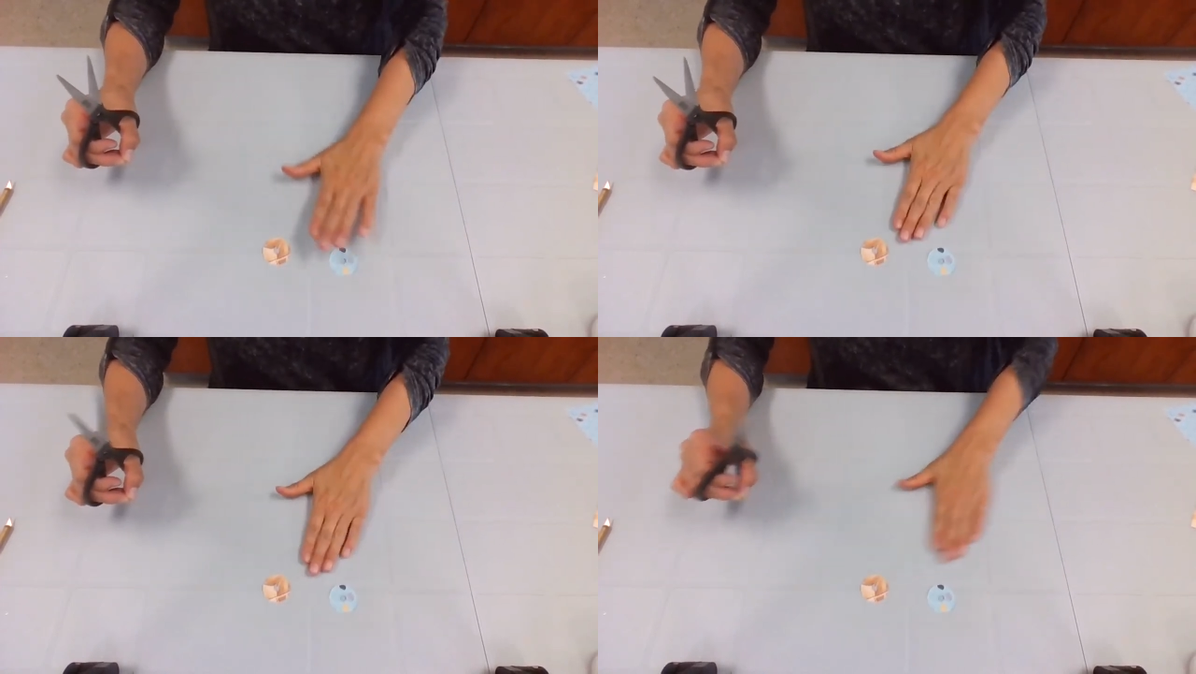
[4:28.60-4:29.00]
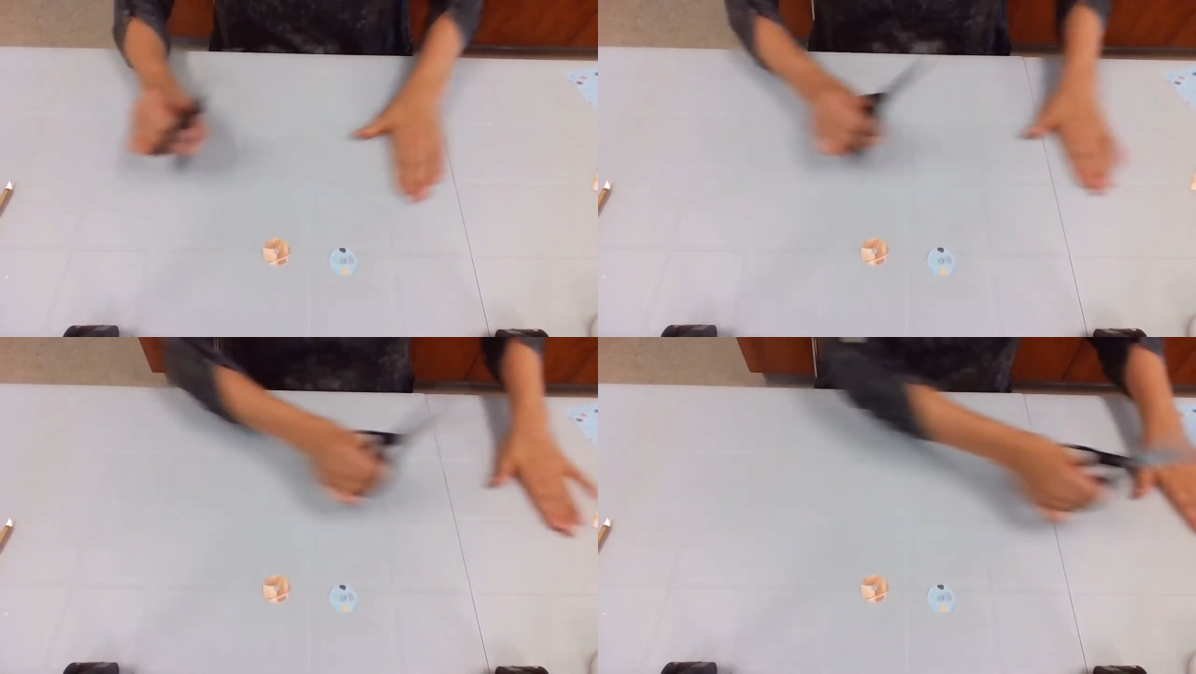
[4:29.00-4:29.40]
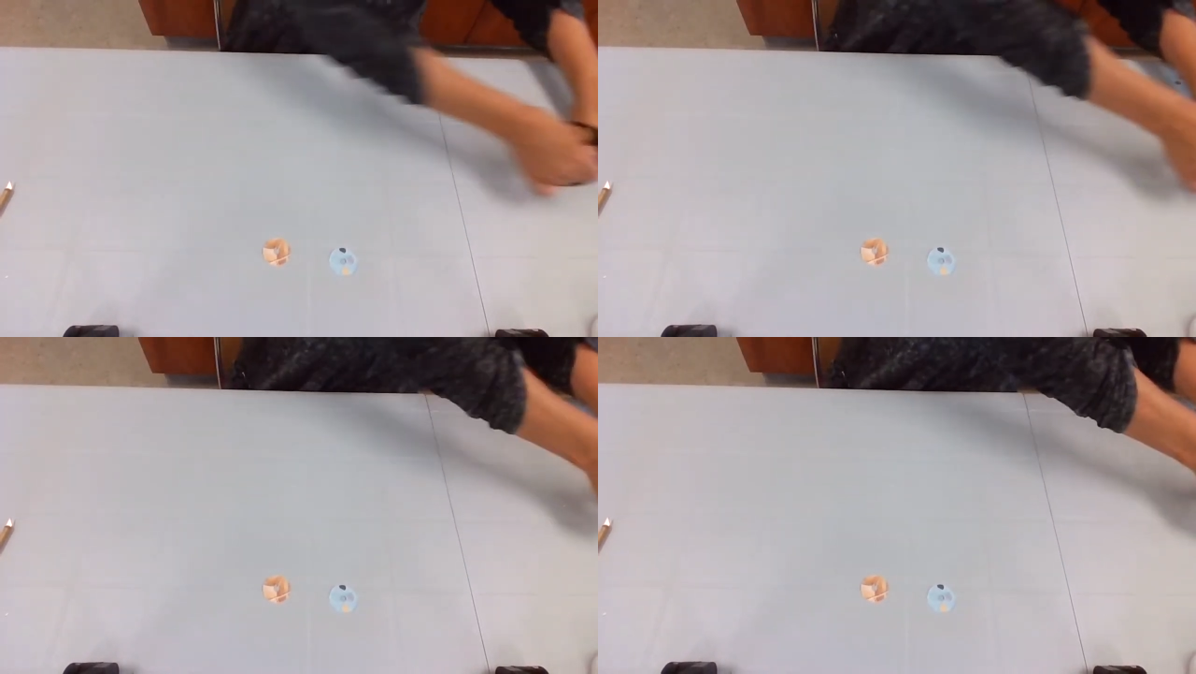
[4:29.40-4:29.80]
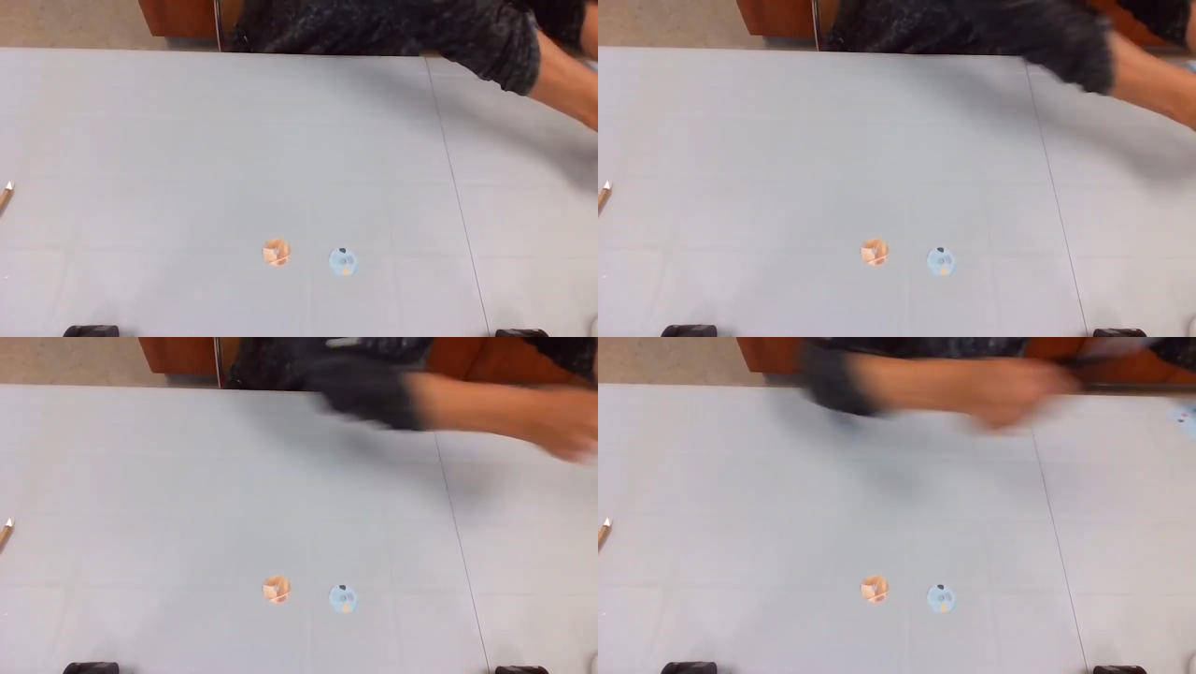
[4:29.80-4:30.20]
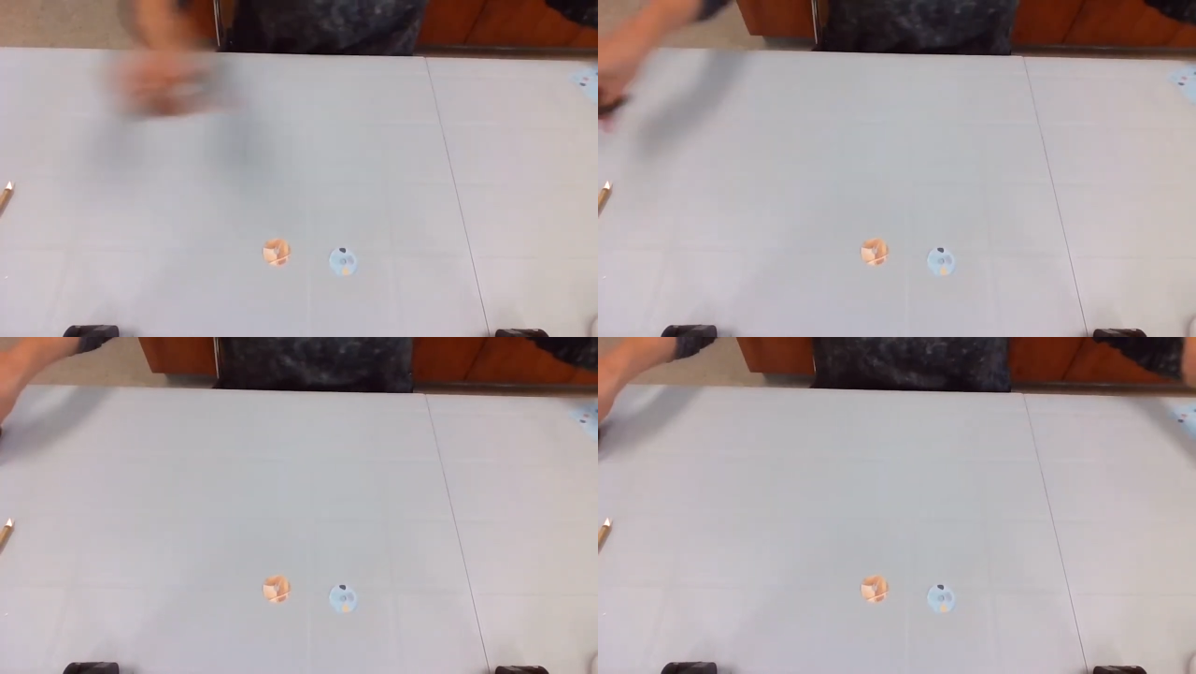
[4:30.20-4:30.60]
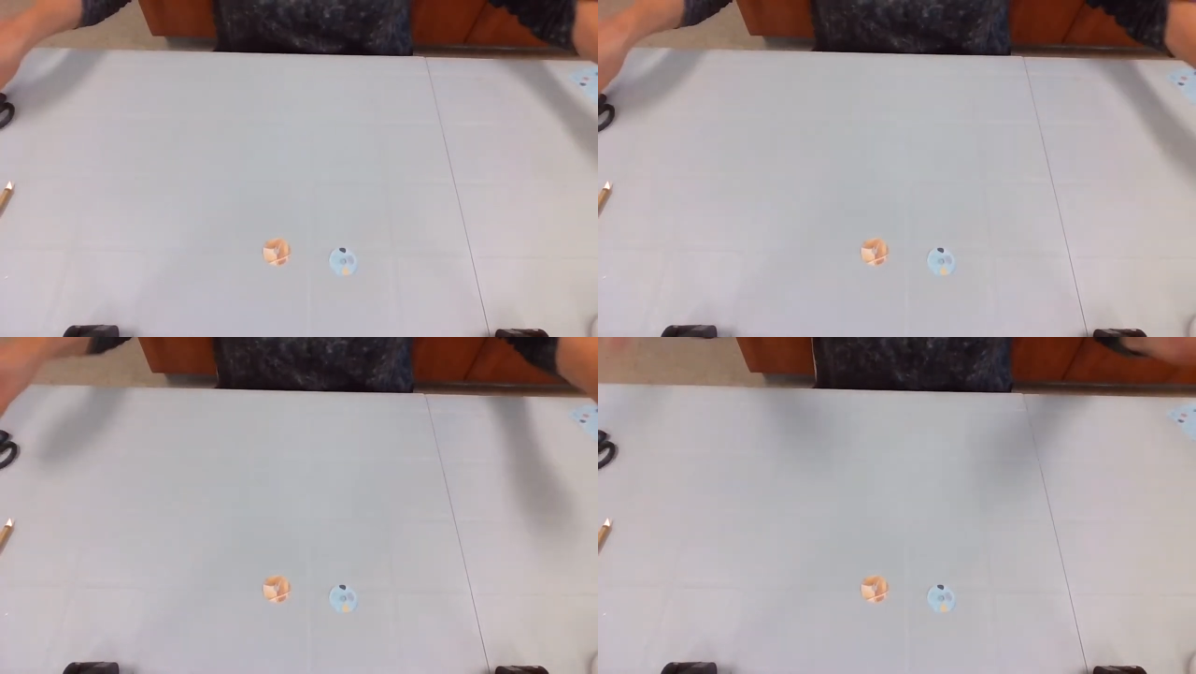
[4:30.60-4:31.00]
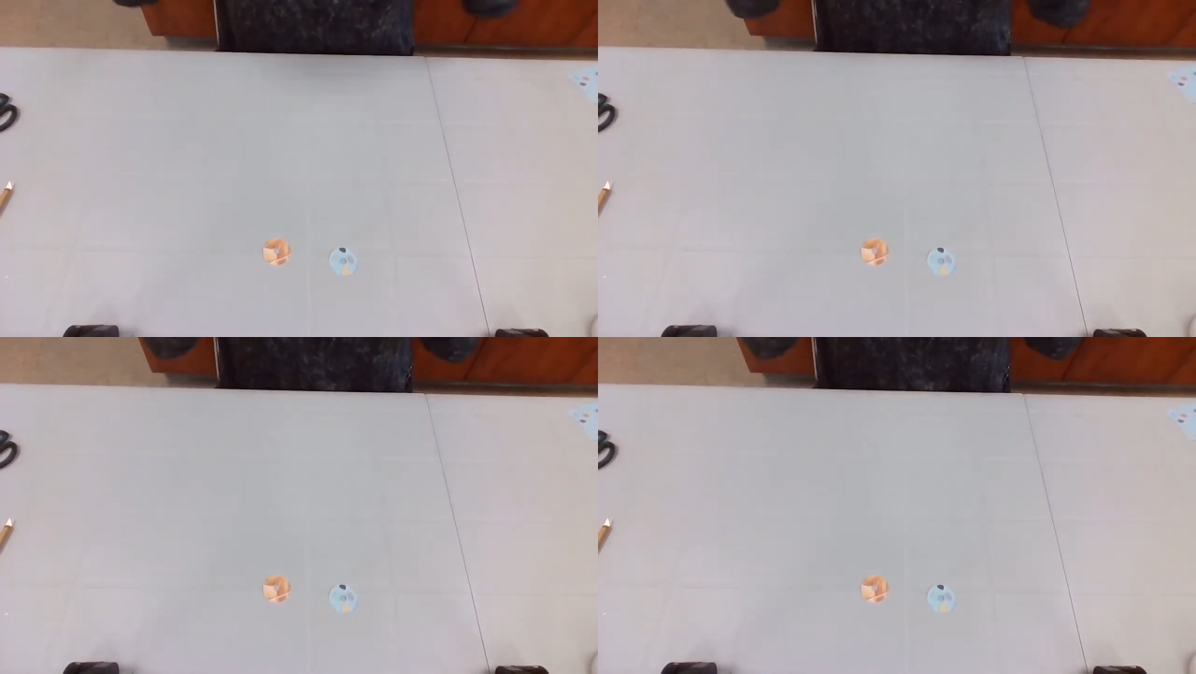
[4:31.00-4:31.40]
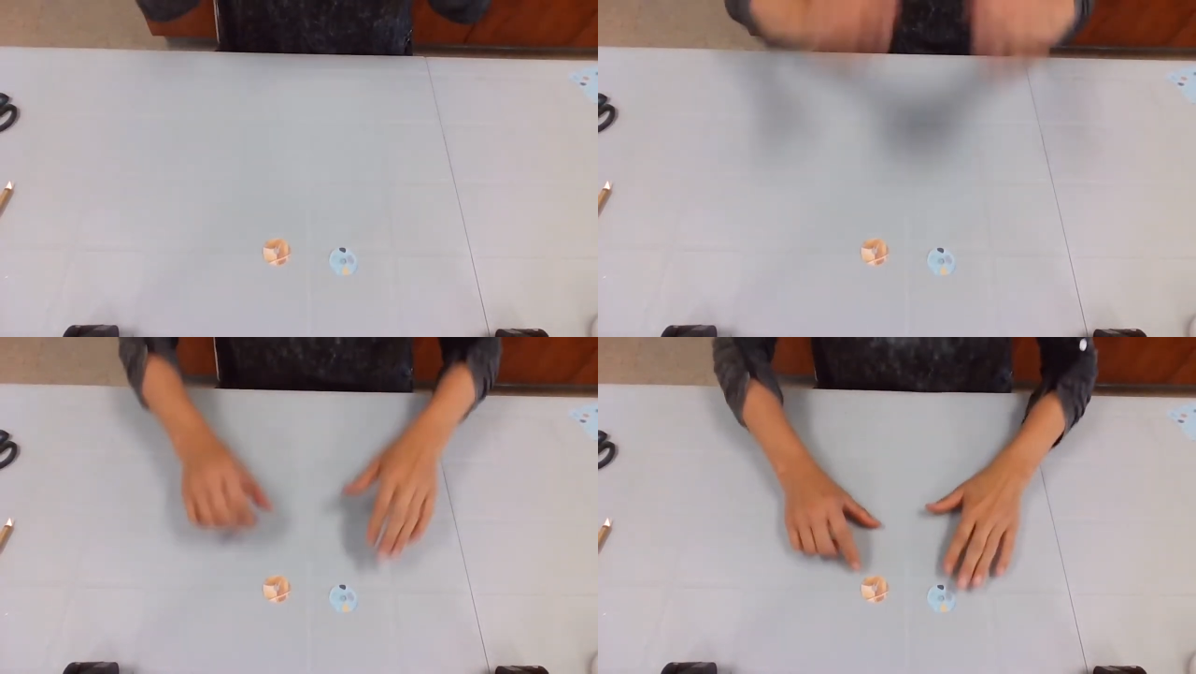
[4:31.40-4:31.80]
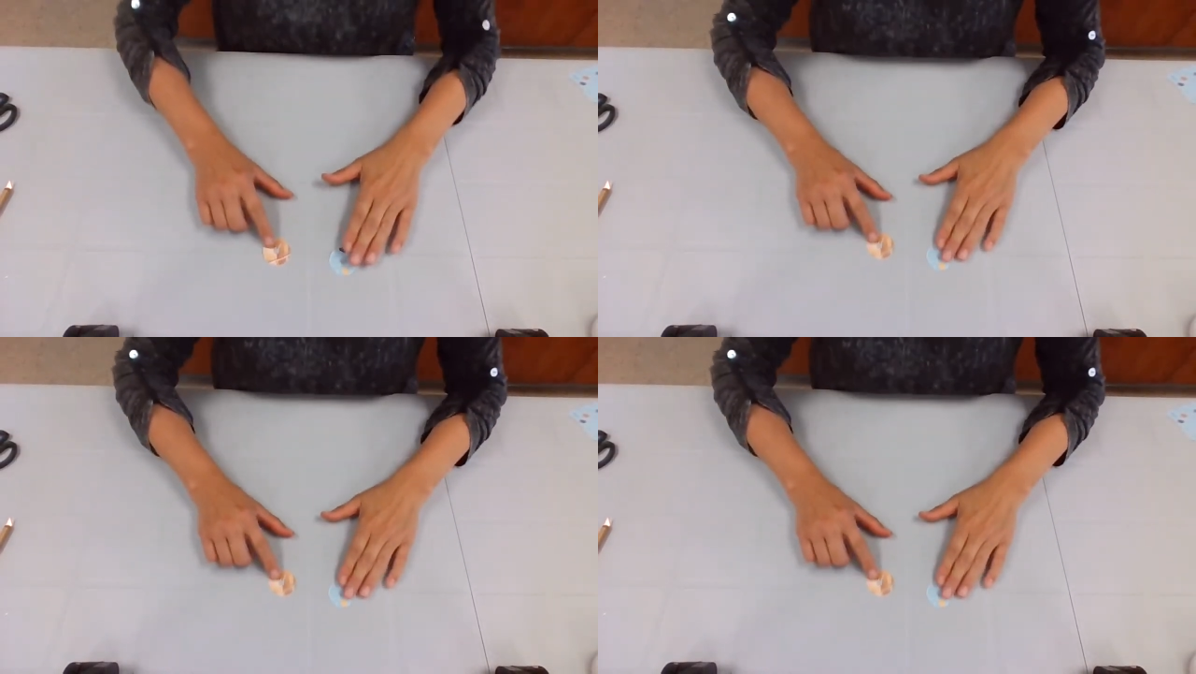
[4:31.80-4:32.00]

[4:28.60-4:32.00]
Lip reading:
[unreadable: no face in view]